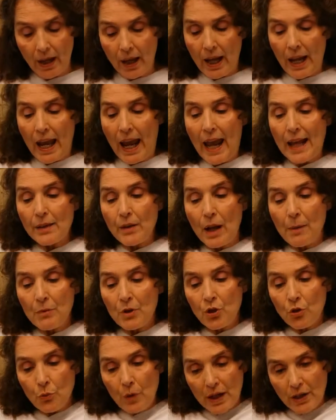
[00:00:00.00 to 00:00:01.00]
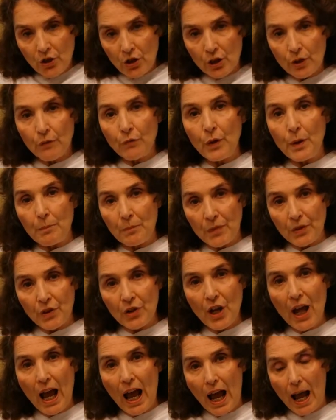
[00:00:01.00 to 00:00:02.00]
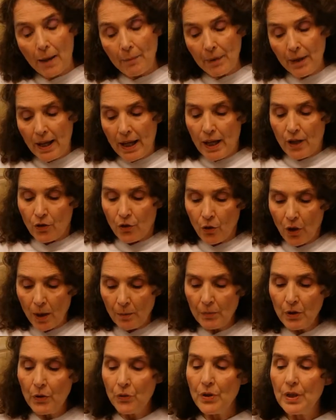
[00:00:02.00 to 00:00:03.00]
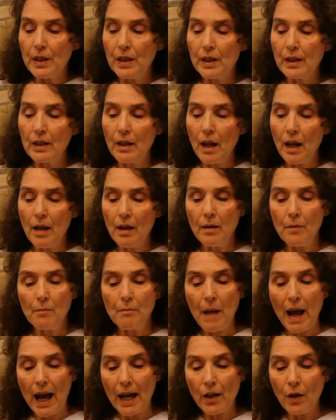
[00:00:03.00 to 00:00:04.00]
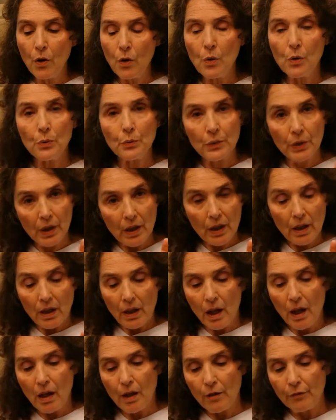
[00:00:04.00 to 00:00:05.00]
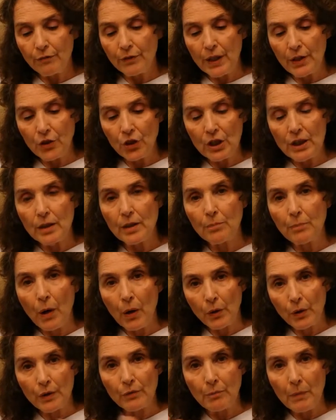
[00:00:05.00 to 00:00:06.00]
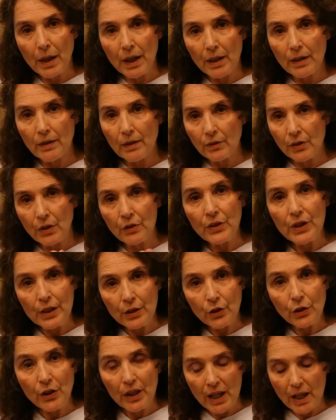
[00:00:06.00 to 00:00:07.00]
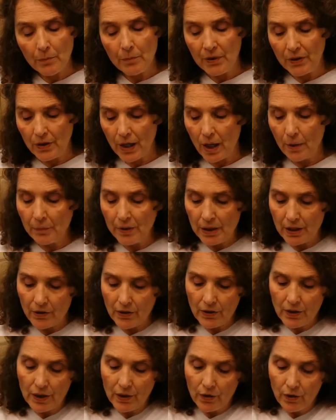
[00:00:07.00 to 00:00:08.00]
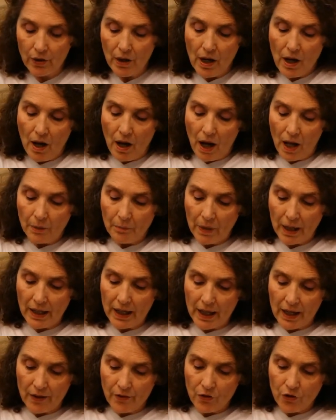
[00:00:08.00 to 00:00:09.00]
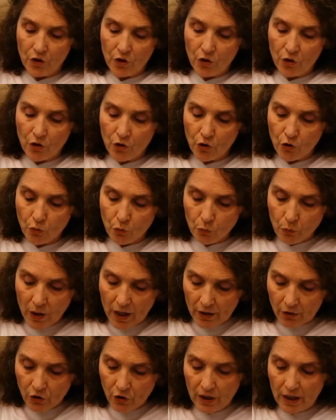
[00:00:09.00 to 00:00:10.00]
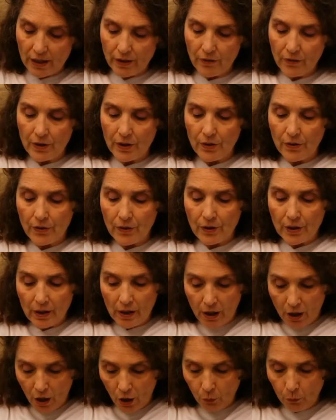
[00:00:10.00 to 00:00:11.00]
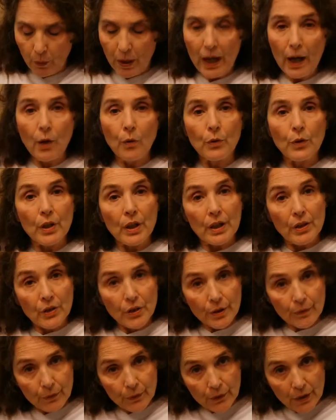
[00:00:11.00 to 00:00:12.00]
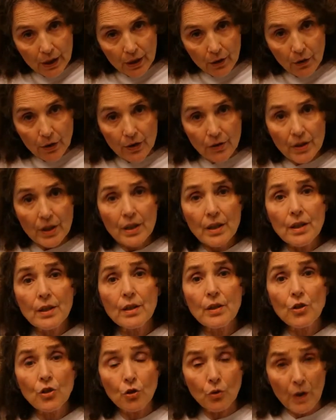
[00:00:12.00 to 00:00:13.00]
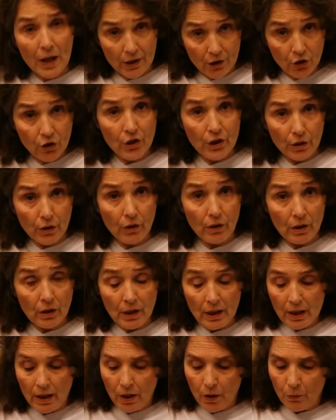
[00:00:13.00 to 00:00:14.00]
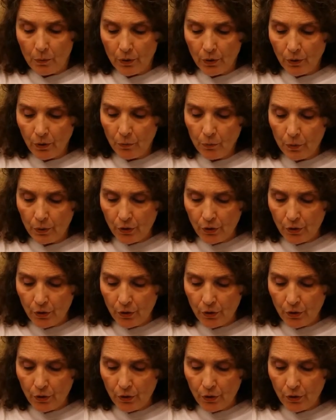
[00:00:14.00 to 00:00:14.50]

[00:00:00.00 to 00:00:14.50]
And I'm stretching from the top. So I'm using my own fleshy part of the thinner eminence here on my hands to stretch like this around in different areas. This is a stretch still. We're